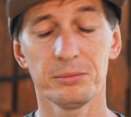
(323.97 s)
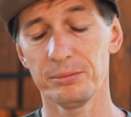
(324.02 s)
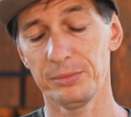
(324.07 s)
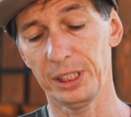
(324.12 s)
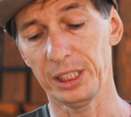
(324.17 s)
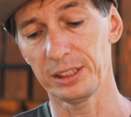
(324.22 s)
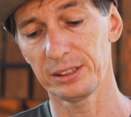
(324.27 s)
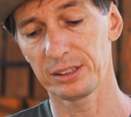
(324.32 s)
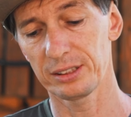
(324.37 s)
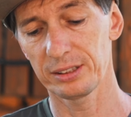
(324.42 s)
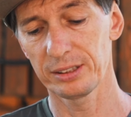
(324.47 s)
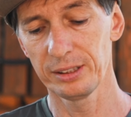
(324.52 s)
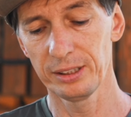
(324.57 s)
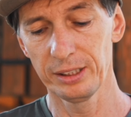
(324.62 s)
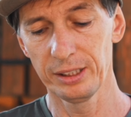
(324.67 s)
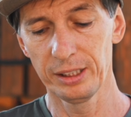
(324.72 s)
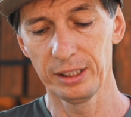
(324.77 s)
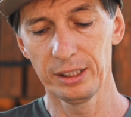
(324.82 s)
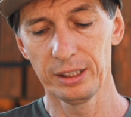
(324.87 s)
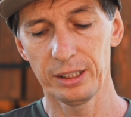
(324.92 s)
yes,
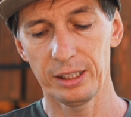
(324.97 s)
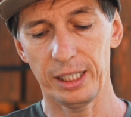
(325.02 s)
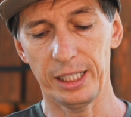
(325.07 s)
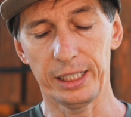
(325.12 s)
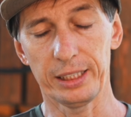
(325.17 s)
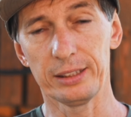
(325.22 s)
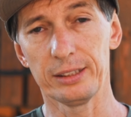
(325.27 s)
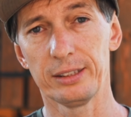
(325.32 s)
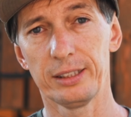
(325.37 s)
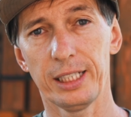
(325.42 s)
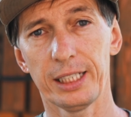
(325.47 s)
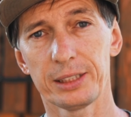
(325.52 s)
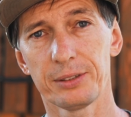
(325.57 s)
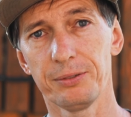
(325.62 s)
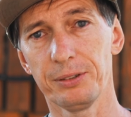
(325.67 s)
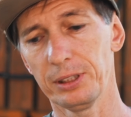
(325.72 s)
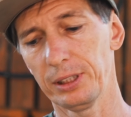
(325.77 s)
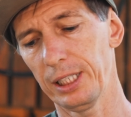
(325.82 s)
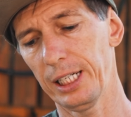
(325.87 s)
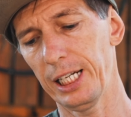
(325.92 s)
and that
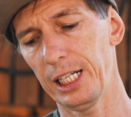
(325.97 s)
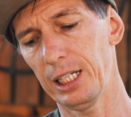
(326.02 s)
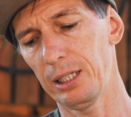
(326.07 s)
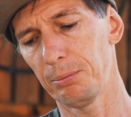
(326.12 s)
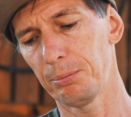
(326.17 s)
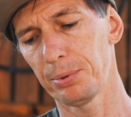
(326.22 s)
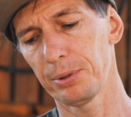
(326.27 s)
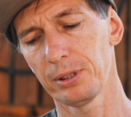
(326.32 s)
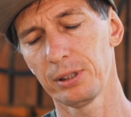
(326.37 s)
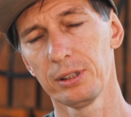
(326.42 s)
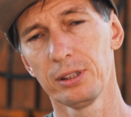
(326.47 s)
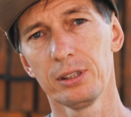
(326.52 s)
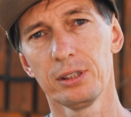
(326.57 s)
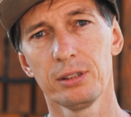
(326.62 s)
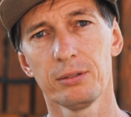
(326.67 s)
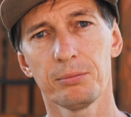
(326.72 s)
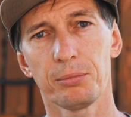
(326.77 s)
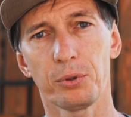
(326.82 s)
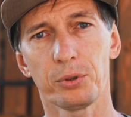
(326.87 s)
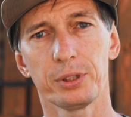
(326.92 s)
will help
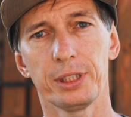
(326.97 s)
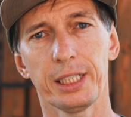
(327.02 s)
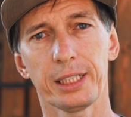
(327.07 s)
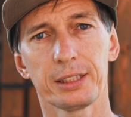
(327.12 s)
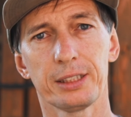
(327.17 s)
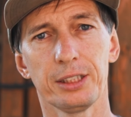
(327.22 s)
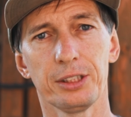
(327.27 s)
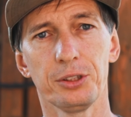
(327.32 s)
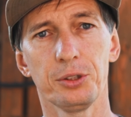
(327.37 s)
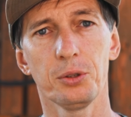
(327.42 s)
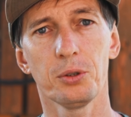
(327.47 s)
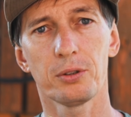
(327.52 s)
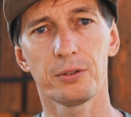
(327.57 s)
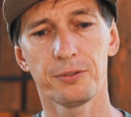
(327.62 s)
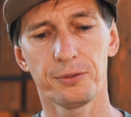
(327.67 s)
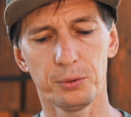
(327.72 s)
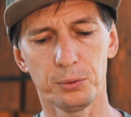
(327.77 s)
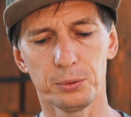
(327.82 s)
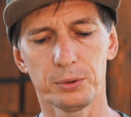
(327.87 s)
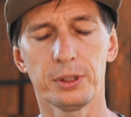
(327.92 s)
protecting your
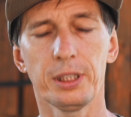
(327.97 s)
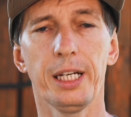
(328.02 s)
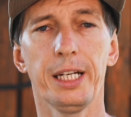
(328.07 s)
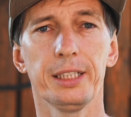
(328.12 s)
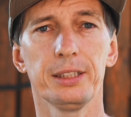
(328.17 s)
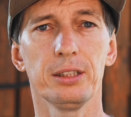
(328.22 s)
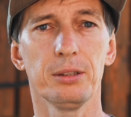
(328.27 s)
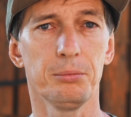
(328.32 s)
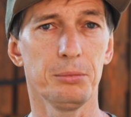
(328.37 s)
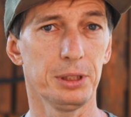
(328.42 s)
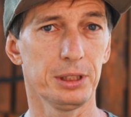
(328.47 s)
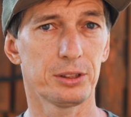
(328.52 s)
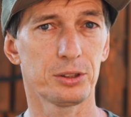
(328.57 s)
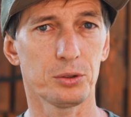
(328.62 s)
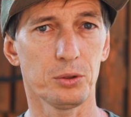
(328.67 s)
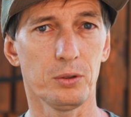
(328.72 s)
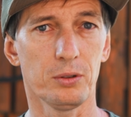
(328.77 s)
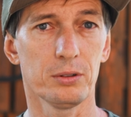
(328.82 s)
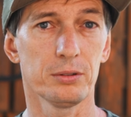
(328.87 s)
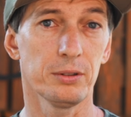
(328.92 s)
foot and the
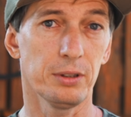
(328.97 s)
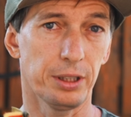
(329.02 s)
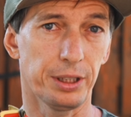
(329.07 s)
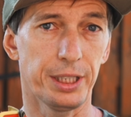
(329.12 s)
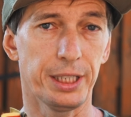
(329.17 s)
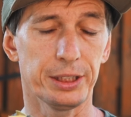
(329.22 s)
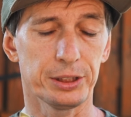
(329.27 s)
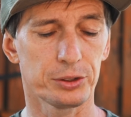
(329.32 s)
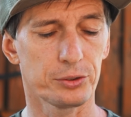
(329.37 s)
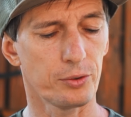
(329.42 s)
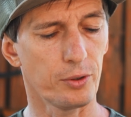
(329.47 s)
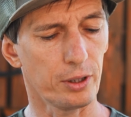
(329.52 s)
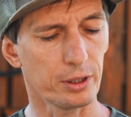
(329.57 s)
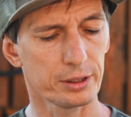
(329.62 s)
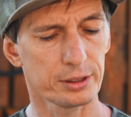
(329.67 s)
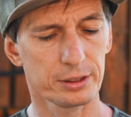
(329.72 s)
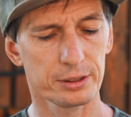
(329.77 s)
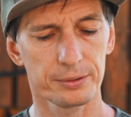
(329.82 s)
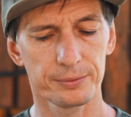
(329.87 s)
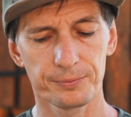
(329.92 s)
midsole against
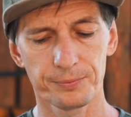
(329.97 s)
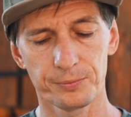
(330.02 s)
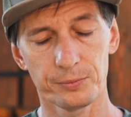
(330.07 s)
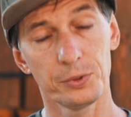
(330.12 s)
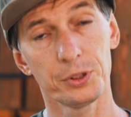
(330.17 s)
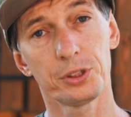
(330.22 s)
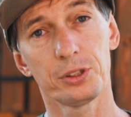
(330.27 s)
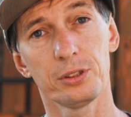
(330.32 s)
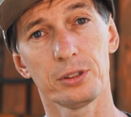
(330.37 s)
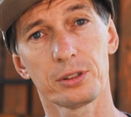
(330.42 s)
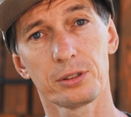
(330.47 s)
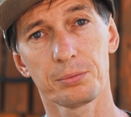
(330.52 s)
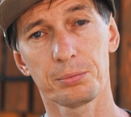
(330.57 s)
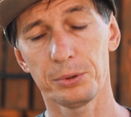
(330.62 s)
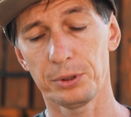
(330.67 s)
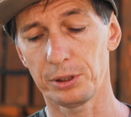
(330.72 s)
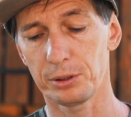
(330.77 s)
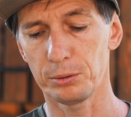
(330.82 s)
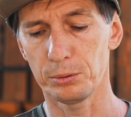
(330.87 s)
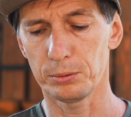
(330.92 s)
rocks, which is
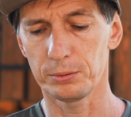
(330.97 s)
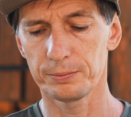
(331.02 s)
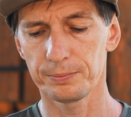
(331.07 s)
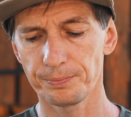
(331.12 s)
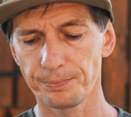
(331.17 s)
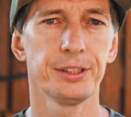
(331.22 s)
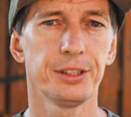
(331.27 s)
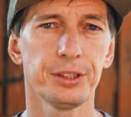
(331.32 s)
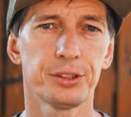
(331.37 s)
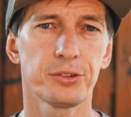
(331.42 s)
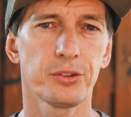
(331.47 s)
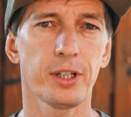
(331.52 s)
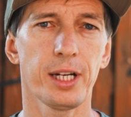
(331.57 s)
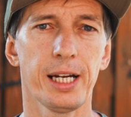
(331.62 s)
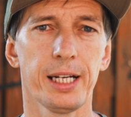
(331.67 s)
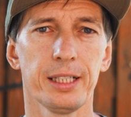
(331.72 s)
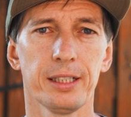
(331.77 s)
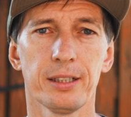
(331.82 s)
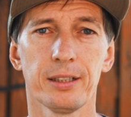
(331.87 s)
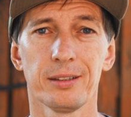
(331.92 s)
pretty cool. I did
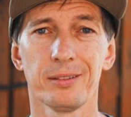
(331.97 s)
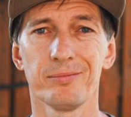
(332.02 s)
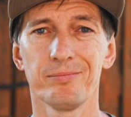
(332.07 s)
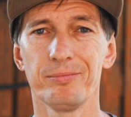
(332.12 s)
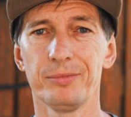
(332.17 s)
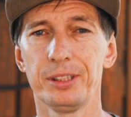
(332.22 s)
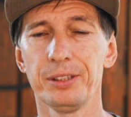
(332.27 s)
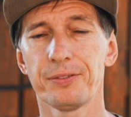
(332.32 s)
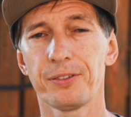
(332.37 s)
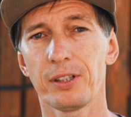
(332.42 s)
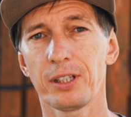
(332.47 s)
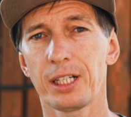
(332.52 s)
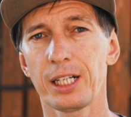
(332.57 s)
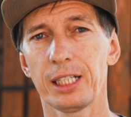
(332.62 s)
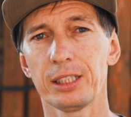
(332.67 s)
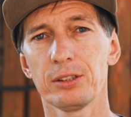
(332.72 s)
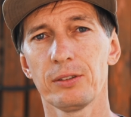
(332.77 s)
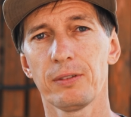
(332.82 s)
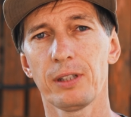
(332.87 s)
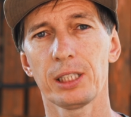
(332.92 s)
try different
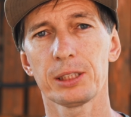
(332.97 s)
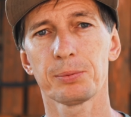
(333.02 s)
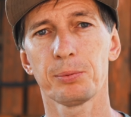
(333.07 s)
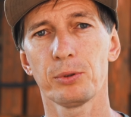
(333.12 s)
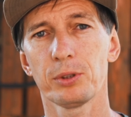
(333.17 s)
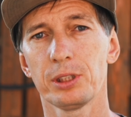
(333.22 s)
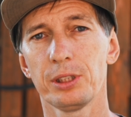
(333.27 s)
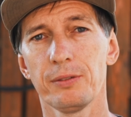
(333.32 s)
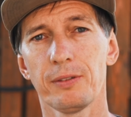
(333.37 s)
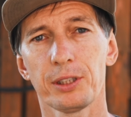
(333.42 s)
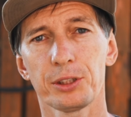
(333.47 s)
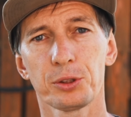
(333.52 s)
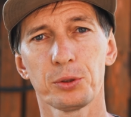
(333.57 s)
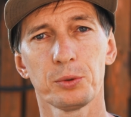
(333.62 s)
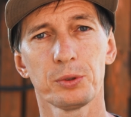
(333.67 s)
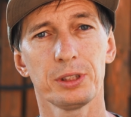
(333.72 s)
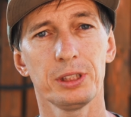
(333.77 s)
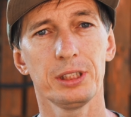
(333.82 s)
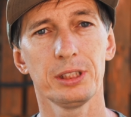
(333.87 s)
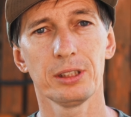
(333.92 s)
kind of La Sportiva
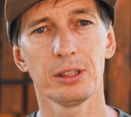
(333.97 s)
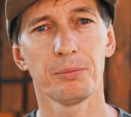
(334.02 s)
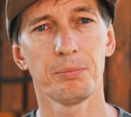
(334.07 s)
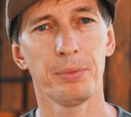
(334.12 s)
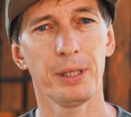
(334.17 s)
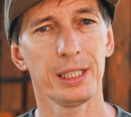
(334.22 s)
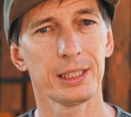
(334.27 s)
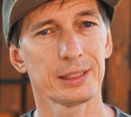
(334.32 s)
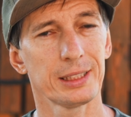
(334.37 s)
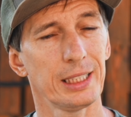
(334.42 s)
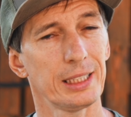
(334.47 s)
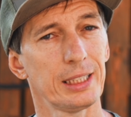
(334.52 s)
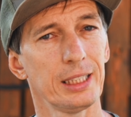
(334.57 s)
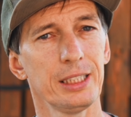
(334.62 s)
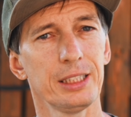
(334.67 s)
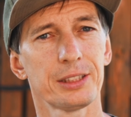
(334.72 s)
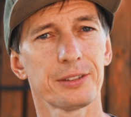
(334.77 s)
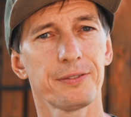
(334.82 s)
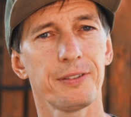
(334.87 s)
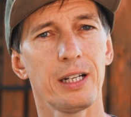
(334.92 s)
shoes in the past, at
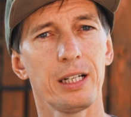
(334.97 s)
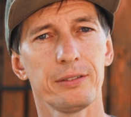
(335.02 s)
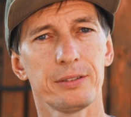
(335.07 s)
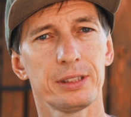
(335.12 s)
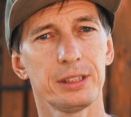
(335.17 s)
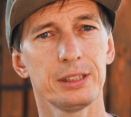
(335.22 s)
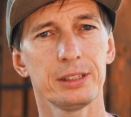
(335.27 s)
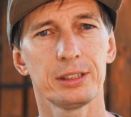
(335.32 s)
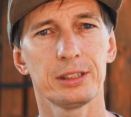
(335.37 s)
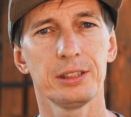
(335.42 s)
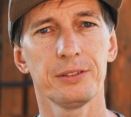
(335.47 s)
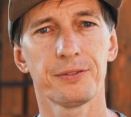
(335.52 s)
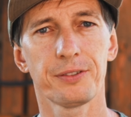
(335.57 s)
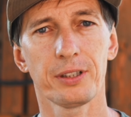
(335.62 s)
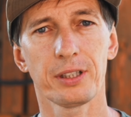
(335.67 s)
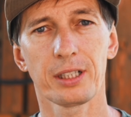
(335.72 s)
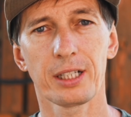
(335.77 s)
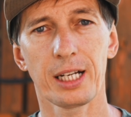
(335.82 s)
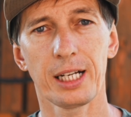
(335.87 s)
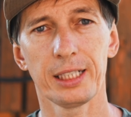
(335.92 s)
least 5-6
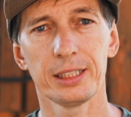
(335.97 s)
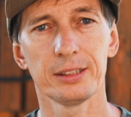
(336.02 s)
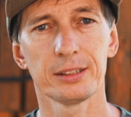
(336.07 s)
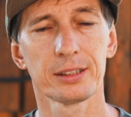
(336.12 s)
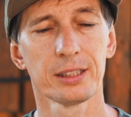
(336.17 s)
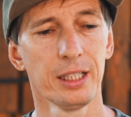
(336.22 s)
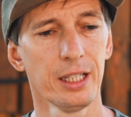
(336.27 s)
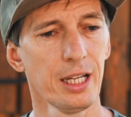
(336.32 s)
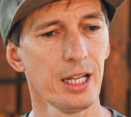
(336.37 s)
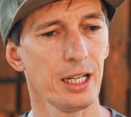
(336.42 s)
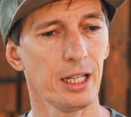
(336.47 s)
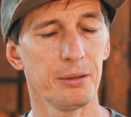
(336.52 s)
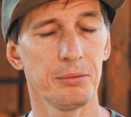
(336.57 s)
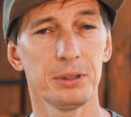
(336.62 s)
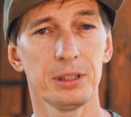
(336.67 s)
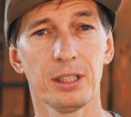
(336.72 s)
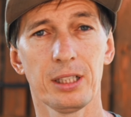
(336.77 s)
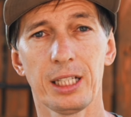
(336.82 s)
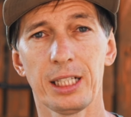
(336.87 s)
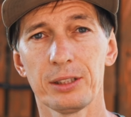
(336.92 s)
different kinds. I
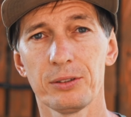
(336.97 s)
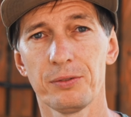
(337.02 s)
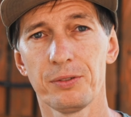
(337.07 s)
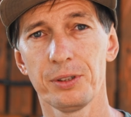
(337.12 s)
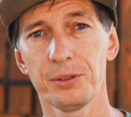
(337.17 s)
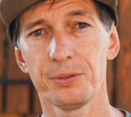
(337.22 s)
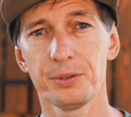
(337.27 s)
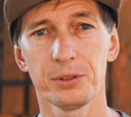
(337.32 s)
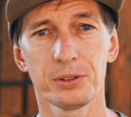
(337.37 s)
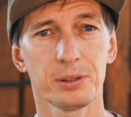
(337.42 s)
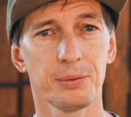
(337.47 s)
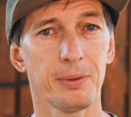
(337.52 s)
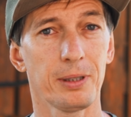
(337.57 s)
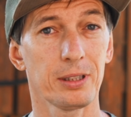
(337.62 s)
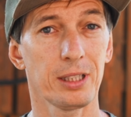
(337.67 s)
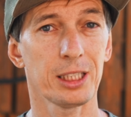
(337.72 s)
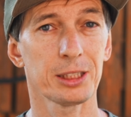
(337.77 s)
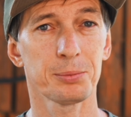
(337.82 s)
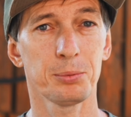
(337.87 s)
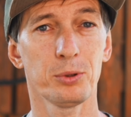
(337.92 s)
made a lot of reviews about
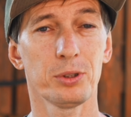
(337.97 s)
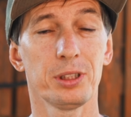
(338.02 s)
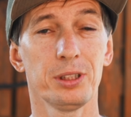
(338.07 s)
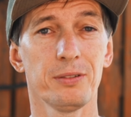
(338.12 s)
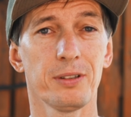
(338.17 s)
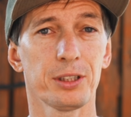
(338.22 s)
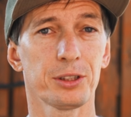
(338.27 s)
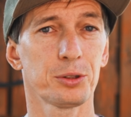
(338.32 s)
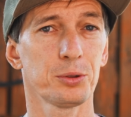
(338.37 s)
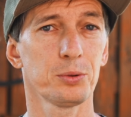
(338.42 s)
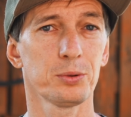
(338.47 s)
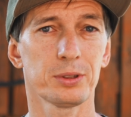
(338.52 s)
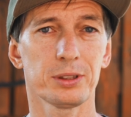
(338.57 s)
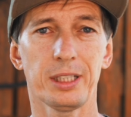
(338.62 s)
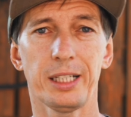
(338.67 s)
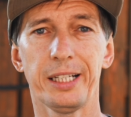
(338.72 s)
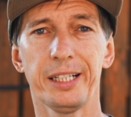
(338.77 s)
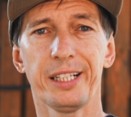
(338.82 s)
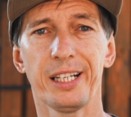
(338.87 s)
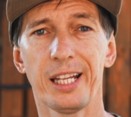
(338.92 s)
La Sportiva shoes.
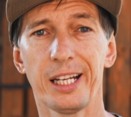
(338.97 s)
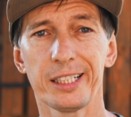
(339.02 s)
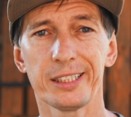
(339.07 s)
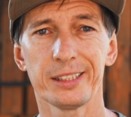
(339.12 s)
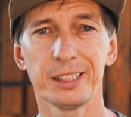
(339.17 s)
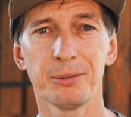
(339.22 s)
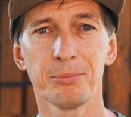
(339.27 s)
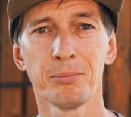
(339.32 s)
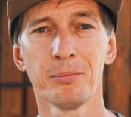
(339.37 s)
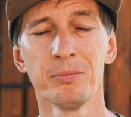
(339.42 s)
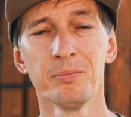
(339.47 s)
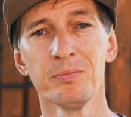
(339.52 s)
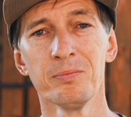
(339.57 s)
I like them